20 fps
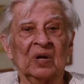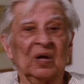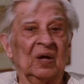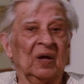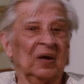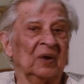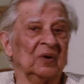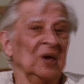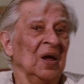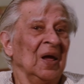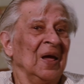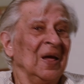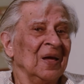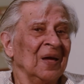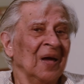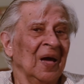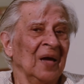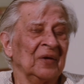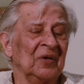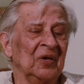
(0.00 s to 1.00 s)
and
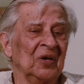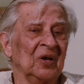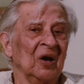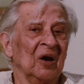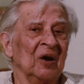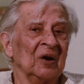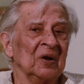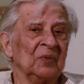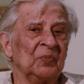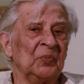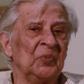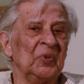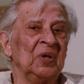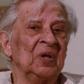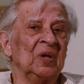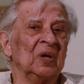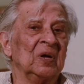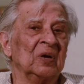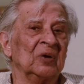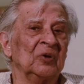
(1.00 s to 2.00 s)
he can't
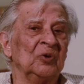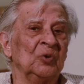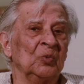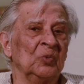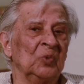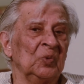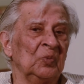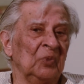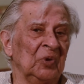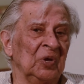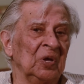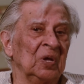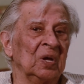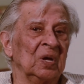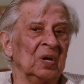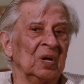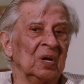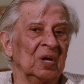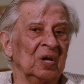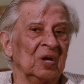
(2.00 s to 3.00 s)
be a human
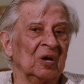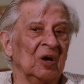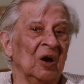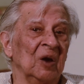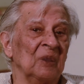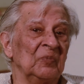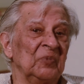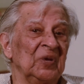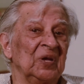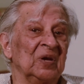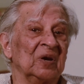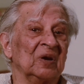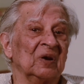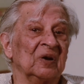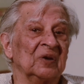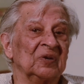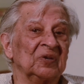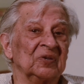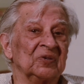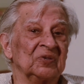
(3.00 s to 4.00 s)
being, he can't be an
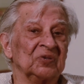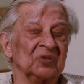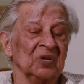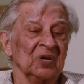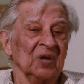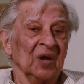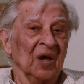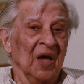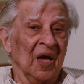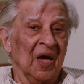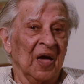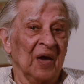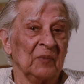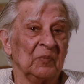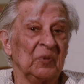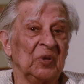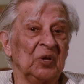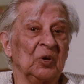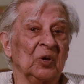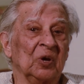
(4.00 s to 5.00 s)
artist and
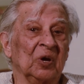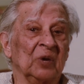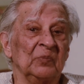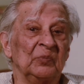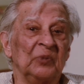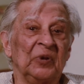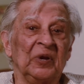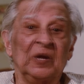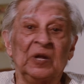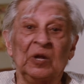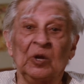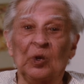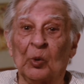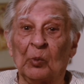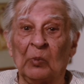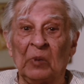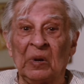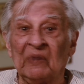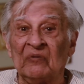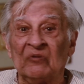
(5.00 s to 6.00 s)
be completely
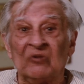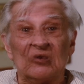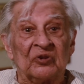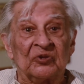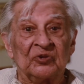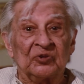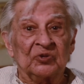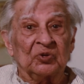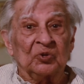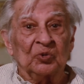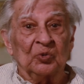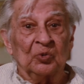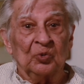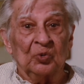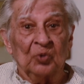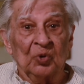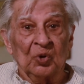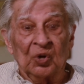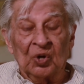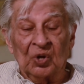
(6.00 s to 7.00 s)
oblivious to,